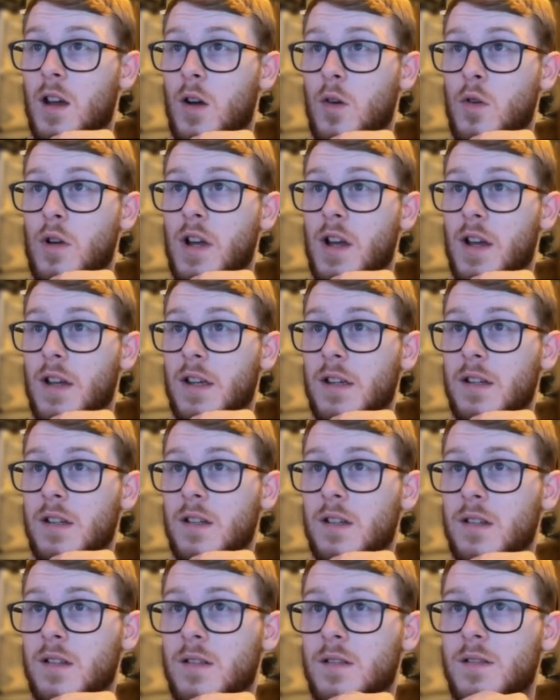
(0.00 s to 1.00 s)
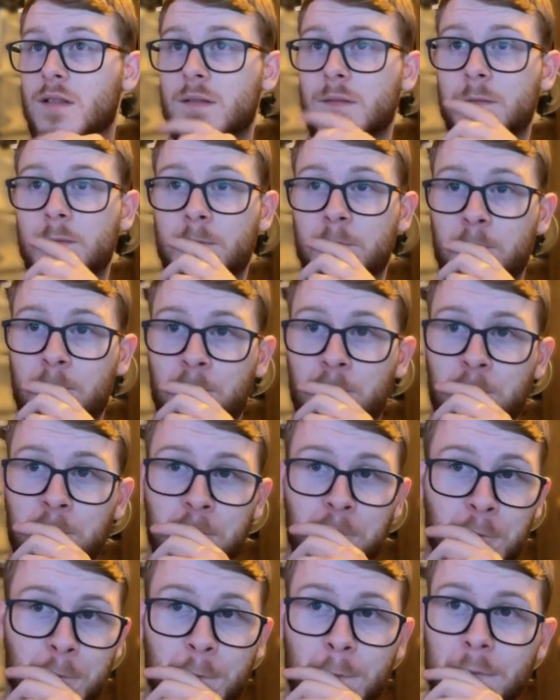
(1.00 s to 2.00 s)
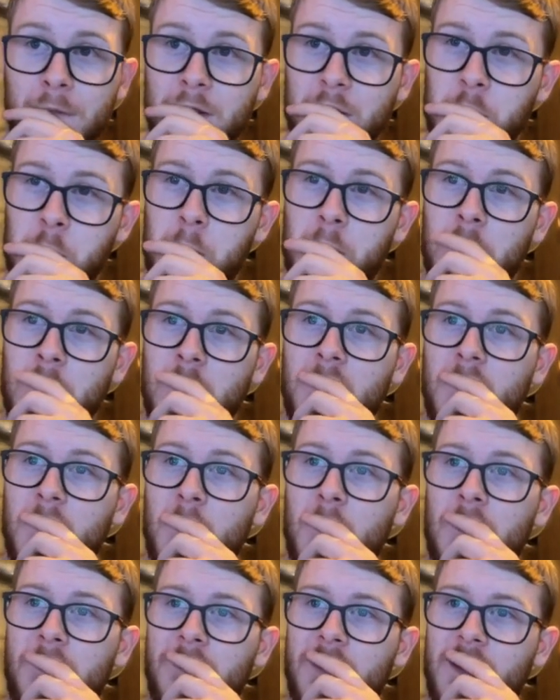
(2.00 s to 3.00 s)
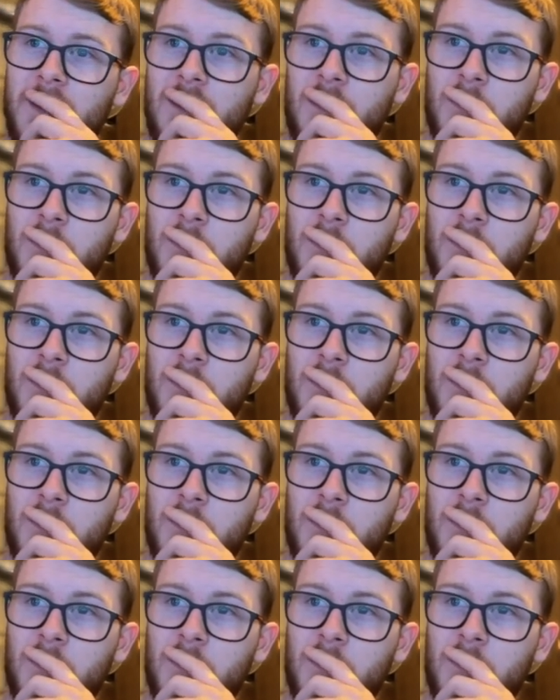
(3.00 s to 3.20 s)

Okay. So opponent's going after